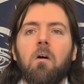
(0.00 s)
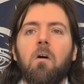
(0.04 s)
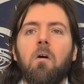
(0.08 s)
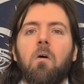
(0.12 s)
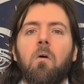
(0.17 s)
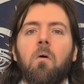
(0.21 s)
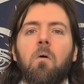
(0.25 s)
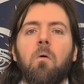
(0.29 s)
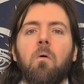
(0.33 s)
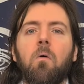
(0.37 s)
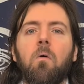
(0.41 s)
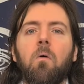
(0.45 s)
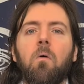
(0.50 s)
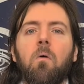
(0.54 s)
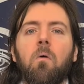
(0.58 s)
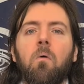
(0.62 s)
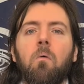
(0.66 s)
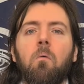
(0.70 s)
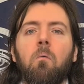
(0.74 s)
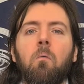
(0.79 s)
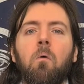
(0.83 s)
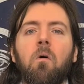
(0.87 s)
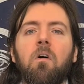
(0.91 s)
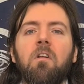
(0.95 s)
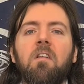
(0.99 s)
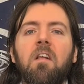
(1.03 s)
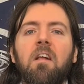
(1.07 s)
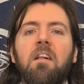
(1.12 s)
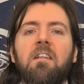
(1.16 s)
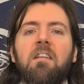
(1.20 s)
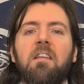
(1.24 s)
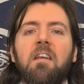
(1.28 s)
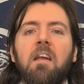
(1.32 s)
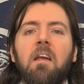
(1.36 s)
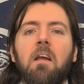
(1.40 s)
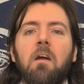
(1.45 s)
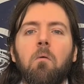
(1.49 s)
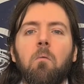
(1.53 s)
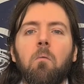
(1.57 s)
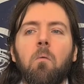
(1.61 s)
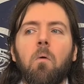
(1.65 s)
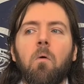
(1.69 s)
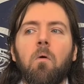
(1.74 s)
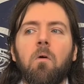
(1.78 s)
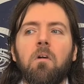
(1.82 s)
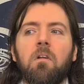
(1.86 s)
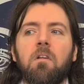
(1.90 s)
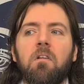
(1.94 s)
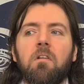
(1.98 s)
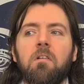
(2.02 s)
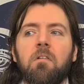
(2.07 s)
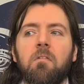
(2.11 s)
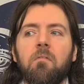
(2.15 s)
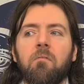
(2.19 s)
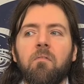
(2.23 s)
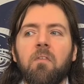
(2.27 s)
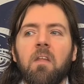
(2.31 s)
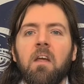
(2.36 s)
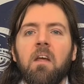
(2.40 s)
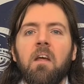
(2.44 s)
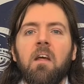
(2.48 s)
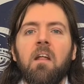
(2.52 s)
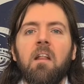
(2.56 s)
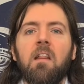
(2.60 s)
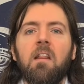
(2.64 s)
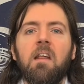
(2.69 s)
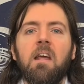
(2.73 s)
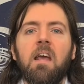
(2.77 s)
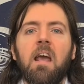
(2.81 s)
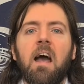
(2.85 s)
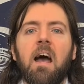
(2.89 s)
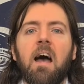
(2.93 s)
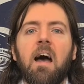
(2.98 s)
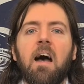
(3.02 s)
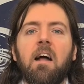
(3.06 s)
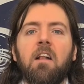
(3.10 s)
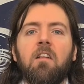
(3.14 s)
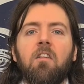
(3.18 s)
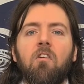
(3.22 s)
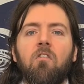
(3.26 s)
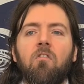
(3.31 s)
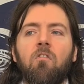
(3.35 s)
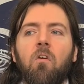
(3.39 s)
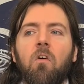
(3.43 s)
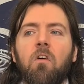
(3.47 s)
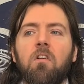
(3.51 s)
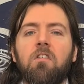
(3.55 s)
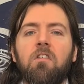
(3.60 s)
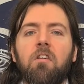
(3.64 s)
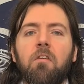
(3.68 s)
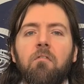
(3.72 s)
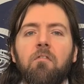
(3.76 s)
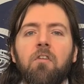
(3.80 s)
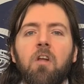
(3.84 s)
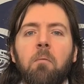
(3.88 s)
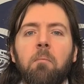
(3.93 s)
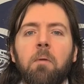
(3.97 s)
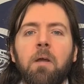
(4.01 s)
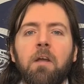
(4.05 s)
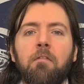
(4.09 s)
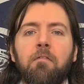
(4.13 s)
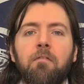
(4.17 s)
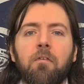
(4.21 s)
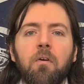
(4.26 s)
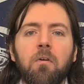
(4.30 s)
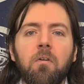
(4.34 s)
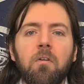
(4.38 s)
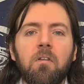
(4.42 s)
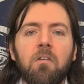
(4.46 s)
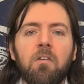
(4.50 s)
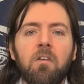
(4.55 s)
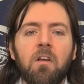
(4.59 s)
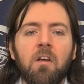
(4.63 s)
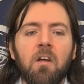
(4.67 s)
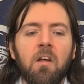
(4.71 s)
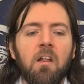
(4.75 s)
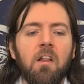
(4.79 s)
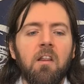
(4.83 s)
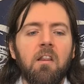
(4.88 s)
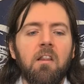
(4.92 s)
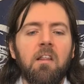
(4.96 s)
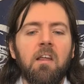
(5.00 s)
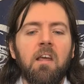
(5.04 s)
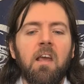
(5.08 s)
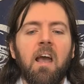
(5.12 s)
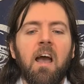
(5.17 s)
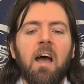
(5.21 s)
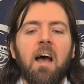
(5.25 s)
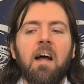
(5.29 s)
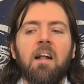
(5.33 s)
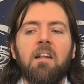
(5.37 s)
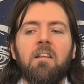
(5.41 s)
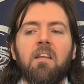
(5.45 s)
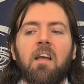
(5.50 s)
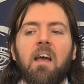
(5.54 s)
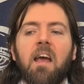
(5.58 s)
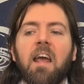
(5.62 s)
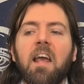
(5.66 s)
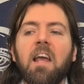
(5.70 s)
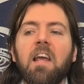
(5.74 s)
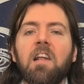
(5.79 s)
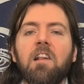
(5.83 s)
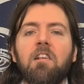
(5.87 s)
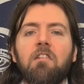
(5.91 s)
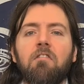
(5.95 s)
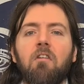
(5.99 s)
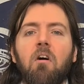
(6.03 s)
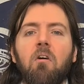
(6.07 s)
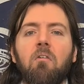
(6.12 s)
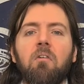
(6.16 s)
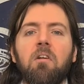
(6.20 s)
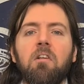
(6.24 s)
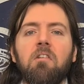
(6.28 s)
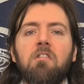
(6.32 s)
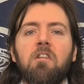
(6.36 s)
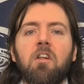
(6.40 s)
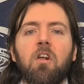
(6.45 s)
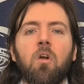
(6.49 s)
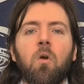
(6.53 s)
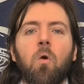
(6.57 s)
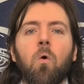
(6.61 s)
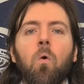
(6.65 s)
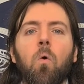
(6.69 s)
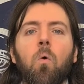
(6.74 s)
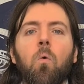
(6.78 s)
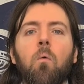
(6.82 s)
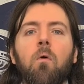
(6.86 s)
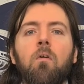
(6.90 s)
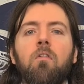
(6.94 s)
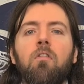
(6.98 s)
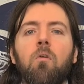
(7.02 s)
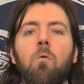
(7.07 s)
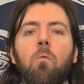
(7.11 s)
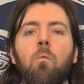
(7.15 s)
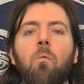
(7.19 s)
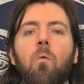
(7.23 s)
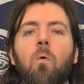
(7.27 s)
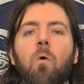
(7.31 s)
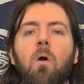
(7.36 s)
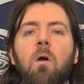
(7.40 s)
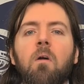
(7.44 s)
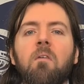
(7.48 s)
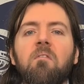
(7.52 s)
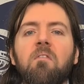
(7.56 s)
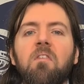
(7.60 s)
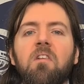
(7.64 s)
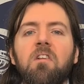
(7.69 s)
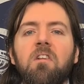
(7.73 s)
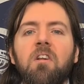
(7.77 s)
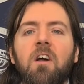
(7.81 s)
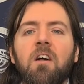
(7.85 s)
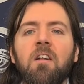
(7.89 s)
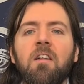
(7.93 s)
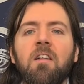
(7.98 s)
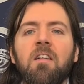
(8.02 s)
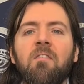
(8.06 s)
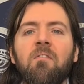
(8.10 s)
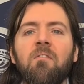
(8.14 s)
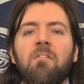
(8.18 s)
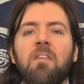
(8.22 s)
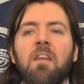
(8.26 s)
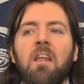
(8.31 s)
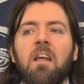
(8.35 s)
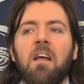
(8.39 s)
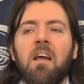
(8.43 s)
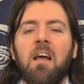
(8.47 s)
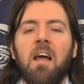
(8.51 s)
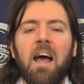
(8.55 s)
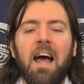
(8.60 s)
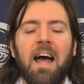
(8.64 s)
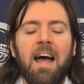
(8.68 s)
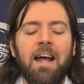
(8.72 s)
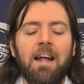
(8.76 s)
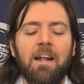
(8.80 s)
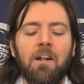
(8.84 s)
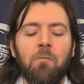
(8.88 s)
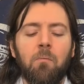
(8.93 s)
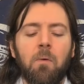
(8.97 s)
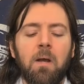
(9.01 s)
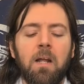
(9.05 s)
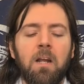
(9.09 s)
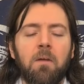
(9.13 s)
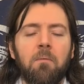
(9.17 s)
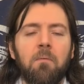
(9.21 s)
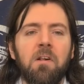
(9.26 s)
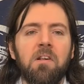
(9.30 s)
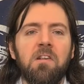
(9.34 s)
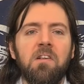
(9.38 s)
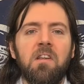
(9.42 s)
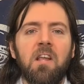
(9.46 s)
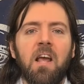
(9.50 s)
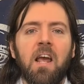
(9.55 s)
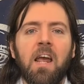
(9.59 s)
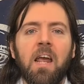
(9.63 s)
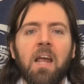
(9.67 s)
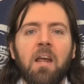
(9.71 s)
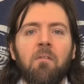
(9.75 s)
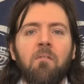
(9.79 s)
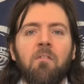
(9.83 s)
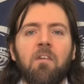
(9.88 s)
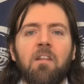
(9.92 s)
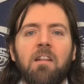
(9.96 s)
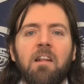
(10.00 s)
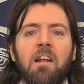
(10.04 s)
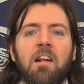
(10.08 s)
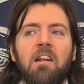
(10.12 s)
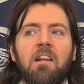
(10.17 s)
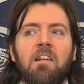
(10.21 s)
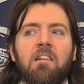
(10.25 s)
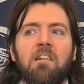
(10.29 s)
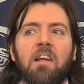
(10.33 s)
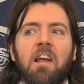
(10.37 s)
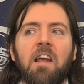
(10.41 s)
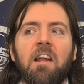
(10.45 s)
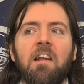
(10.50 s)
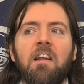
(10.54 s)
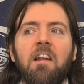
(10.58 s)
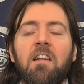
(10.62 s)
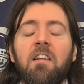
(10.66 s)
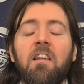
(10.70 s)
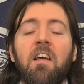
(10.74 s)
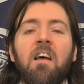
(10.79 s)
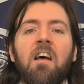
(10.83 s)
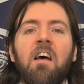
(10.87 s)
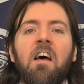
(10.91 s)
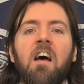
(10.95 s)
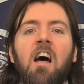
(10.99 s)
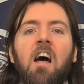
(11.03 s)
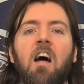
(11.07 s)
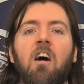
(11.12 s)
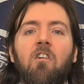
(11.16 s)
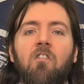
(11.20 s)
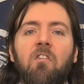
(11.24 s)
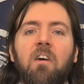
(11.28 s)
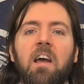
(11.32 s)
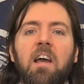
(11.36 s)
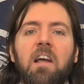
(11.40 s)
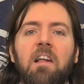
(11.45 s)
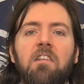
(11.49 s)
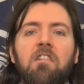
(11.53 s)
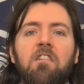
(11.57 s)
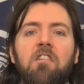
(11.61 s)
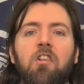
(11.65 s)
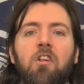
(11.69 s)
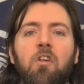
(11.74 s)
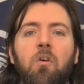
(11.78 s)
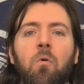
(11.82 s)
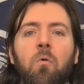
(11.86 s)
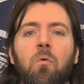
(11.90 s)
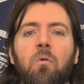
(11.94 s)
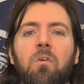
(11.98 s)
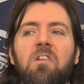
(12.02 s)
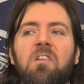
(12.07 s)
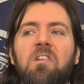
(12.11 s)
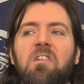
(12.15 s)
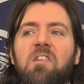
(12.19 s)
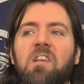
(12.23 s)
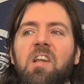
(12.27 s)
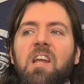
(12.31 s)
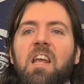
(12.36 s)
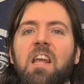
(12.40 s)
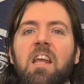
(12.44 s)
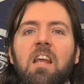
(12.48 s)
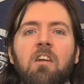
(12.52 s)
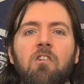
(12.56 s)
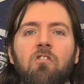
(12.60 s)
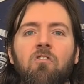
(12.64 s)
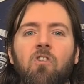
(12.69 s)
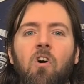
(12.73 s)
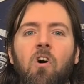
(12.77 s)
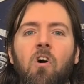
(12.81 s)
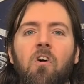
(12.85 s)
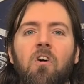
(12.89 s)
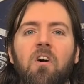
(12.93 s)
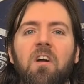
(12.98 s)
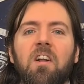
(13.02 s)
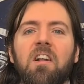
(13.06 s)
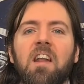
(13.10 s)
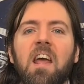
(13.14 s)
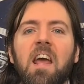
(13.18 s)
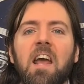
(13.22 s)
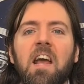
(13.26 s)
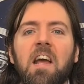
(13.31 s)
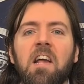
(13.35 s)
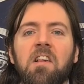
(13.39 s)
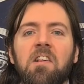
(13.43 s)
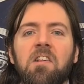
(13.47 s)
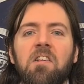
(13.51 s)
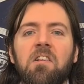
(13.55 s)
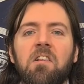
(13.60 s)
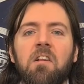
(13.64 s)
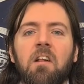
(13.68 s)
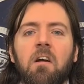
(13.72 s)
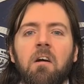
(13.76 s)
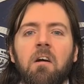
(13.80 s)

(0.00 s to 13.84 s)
Oh, what a day it was. They had lots of yummy food. They had ice lollies to go with the warm sun. And when it was time, they decided, let's go see Loch Ness.